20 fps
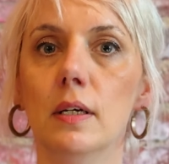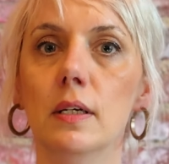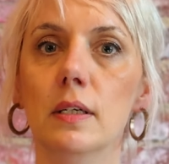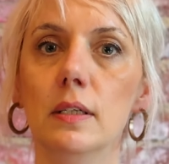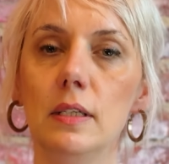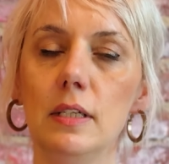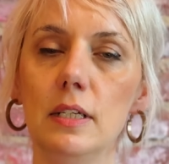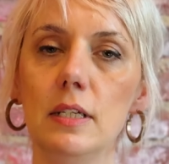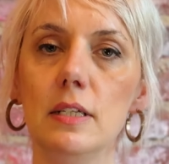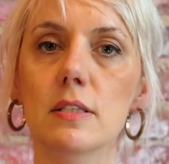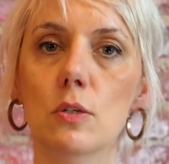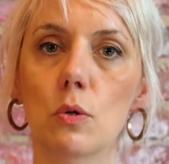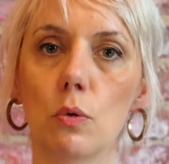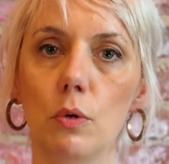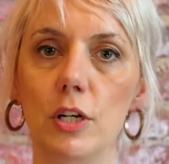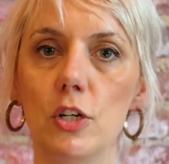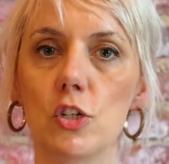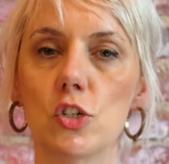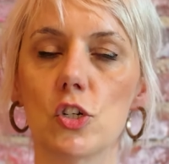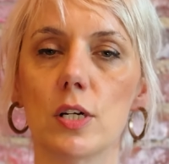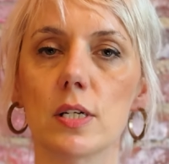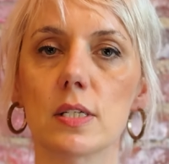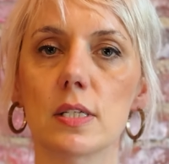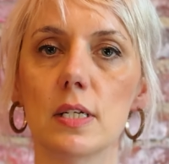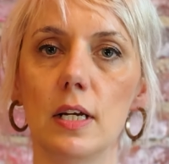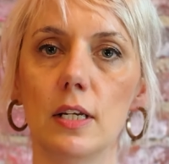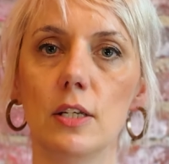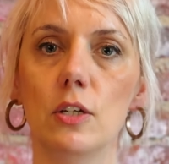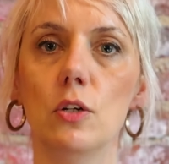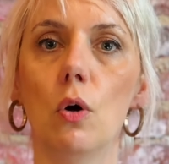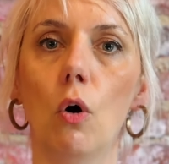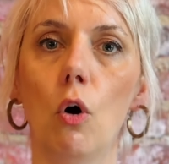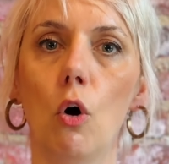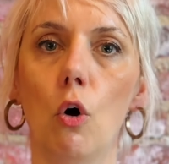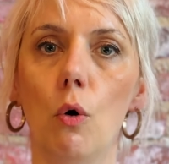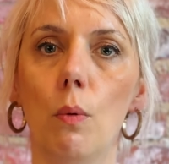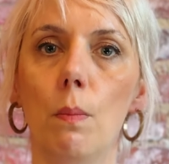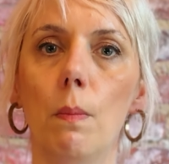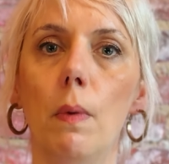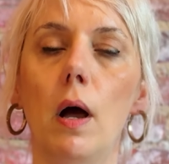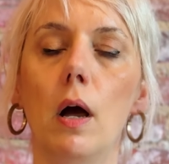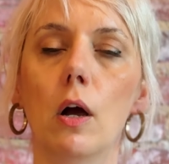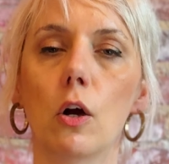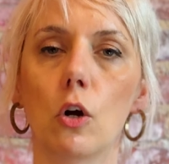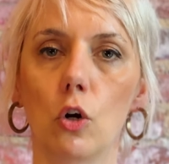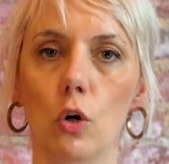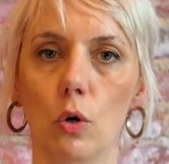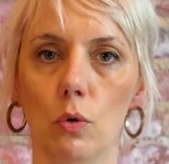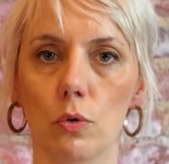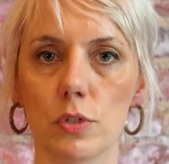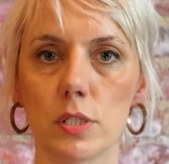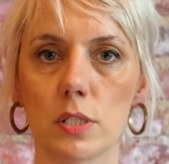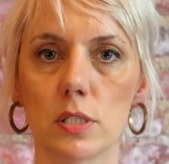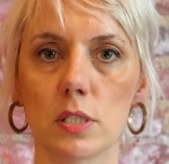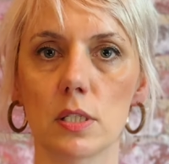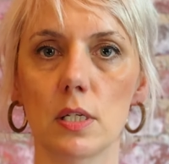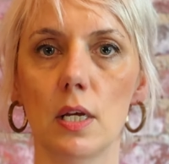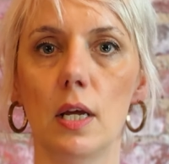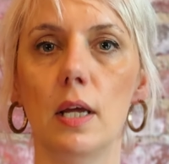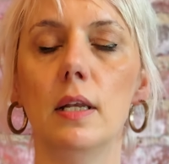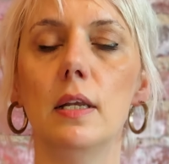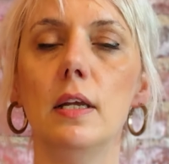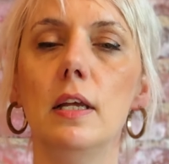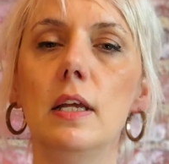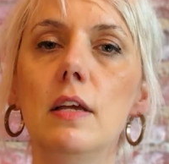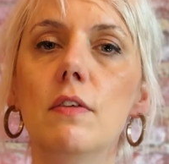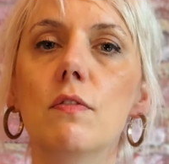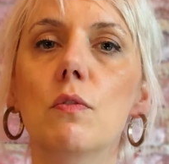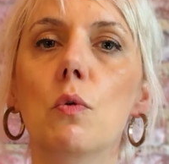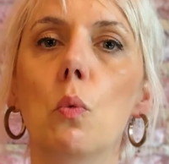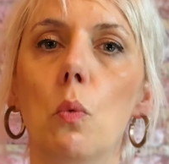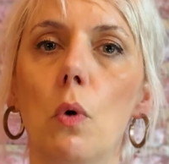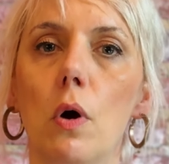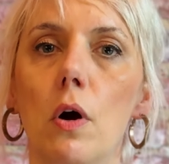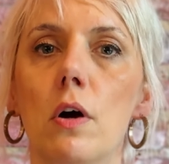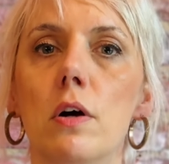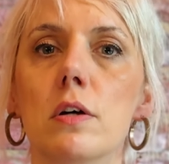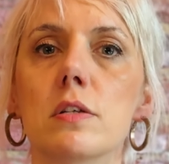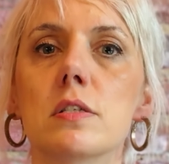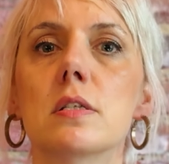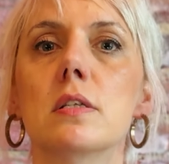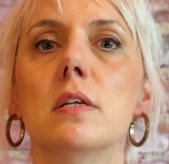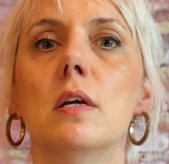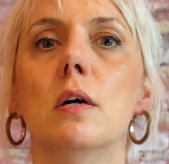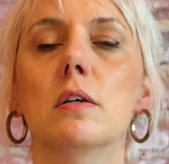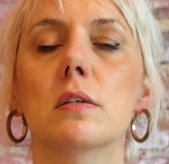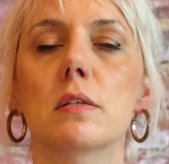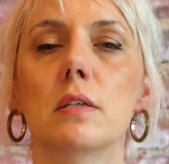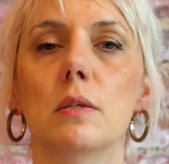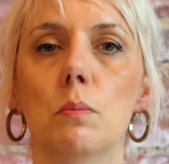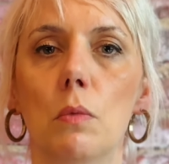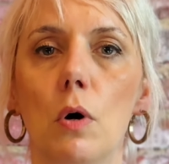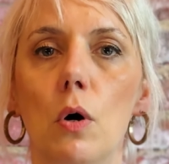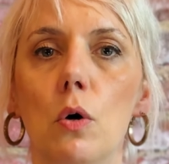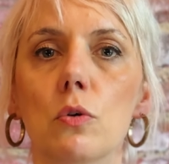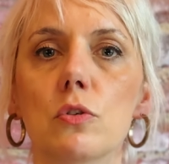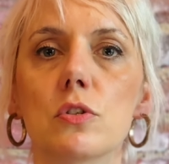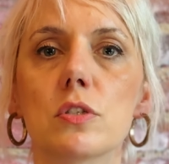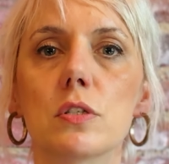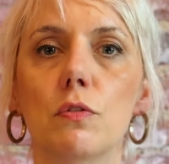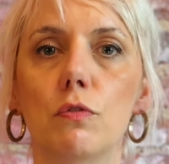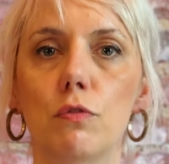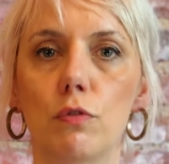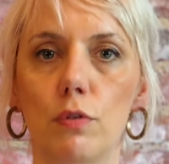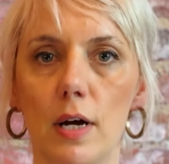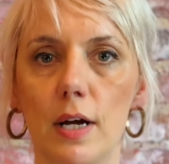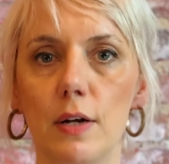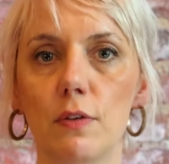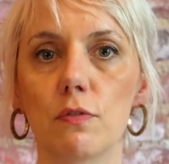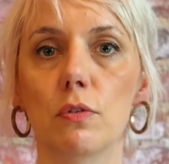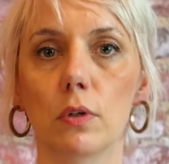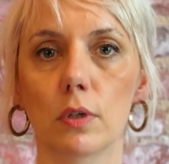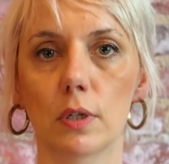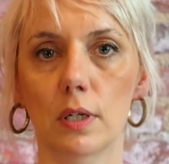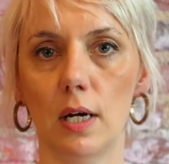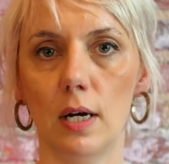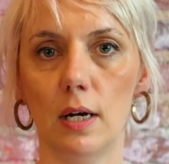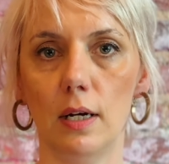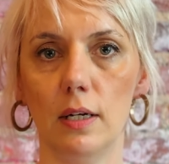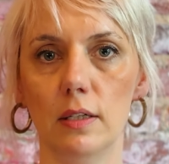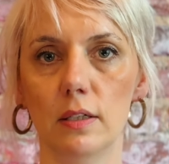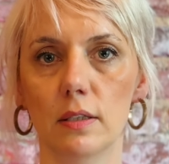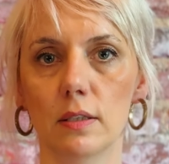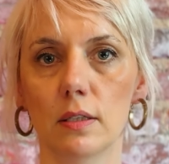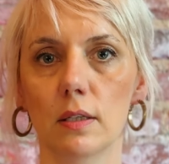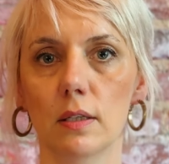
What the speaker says: These creatures at your home are ghosts, and even worse, they are the most frightful kind."